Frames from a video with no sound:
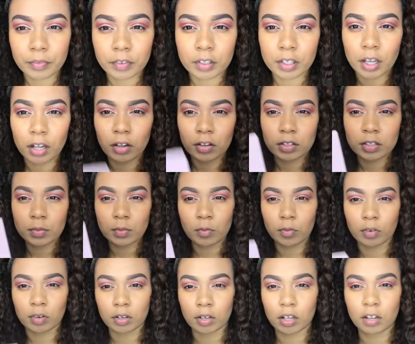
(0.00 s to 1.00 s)
So
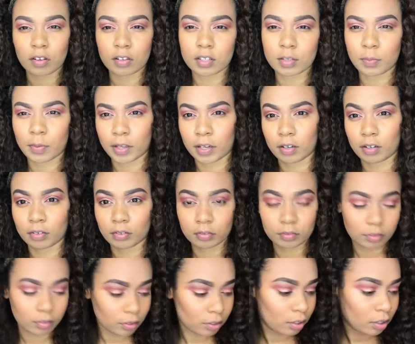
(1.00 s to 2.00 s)
it looks better.
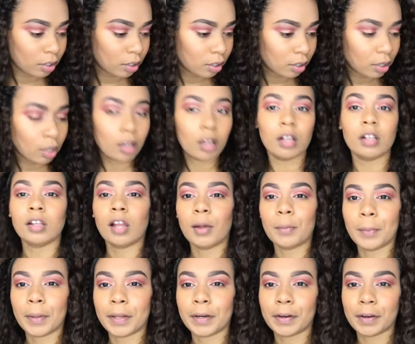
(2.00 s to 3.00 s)
A
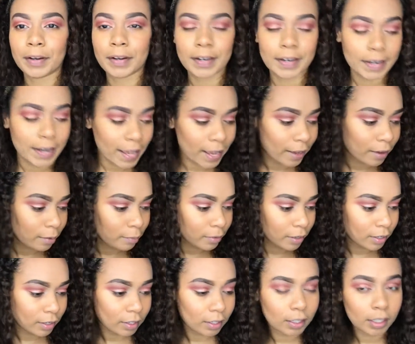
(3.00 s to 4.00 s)
lot better. Now I'm
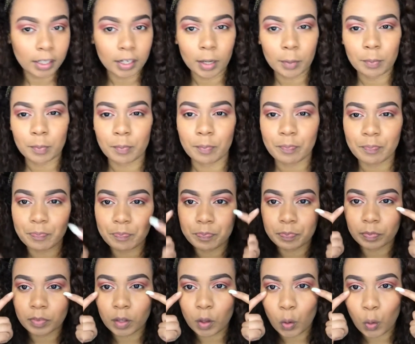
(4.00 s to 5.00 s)
gonna clean up
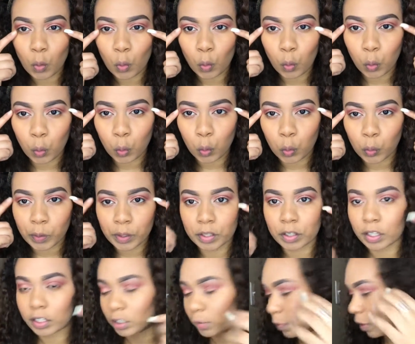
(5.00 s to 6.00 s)

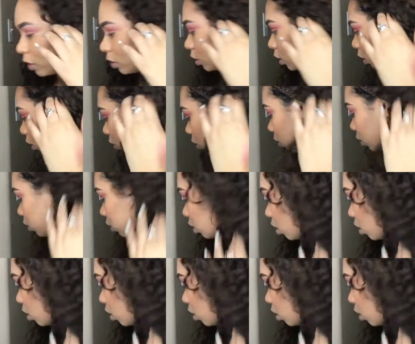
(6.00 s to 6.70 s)
this mess here.